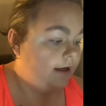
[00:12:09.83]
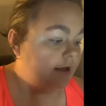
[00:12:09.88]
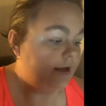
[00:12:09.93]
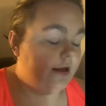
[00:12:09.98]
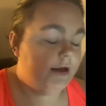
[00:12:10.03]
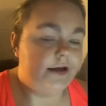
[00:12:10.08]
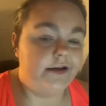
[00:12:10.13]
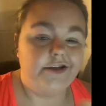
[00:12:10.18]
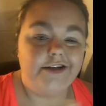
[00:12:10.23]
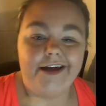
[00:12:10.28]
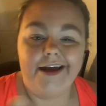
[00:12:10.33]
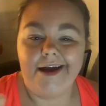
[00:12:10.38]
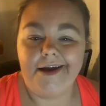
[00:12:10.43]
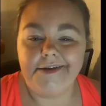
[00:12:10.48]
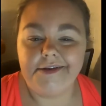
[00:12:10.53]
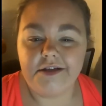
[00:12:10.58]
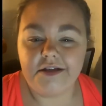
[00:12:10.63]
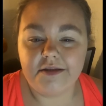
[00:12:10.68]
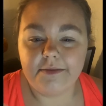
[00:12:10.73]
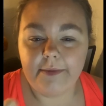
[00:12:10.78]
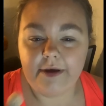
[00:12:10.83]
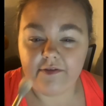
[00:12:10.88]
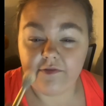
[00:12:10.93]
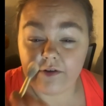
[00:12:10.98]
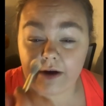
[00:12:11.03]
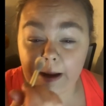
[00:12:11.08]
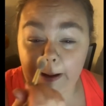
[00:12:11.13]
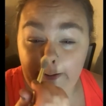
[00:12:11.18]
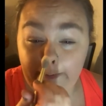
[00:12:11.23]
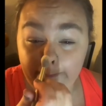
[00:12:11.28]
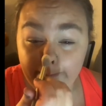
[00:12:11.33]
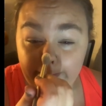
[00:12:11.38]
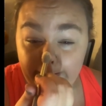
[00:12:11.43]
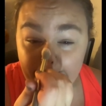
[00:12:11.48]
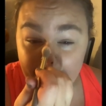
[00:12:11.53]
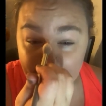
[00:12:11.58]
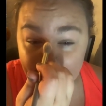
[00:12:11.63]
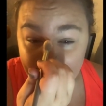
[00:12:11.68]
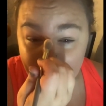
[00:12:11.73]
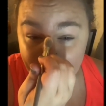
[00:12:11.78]
And she asks me for help.
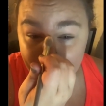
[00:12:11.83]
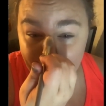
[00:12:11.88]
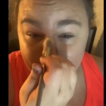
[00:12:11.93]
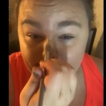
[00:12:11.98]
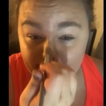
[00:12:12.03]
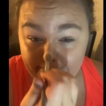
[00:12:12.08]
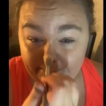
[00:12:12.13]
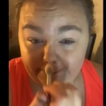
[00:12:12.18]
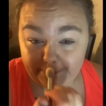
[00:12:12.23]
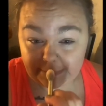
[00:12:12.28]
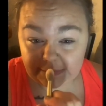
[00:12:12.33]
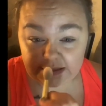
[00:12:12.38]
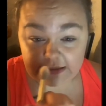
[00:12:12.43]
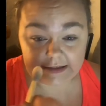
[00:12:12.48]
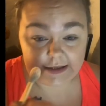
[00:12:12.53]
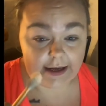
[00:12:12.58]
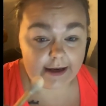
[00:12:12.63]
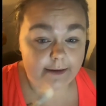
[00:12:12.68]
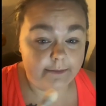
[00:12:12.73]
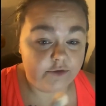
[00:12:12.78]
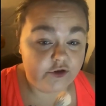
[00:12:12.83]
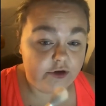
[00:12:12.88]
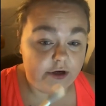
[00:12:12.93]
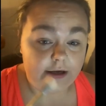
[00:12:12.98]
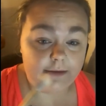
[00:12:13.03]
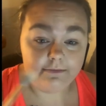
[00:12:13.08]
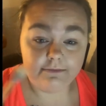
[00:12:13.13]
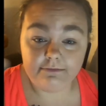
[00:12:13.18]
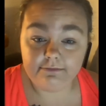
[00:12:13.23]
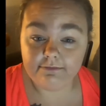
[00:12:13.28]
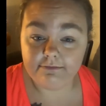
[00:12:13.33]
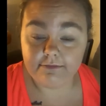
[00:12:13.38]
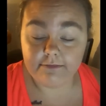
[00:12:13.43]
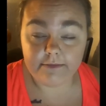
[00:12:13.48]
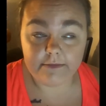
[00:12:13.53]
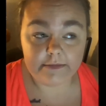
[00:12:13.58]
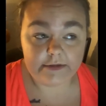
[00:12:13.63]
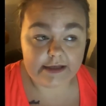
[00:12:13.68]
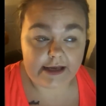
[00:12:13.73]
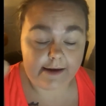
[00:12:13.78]
It's the same dream,
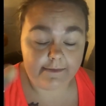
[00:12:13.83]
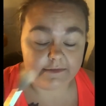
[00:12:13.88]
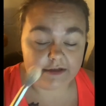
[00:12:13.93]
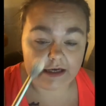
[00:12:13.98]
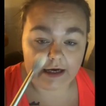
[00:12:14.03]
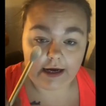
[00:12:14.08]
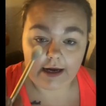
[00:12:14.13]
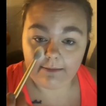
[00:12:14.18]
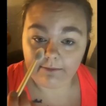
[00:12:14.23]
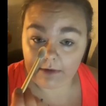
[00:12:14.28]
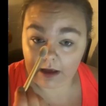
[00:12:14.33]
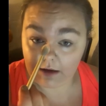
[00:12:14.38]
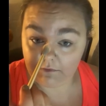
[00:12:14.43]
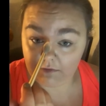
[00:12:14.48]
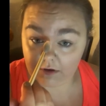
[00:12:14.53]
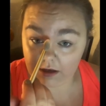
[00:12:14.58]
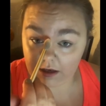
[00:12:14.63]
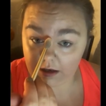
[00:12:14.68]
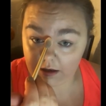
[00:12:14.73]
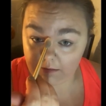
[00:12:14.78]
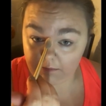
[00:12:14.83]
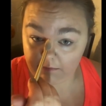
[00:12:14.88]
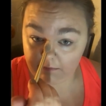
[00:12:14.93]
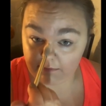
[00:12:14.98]
same time, every year.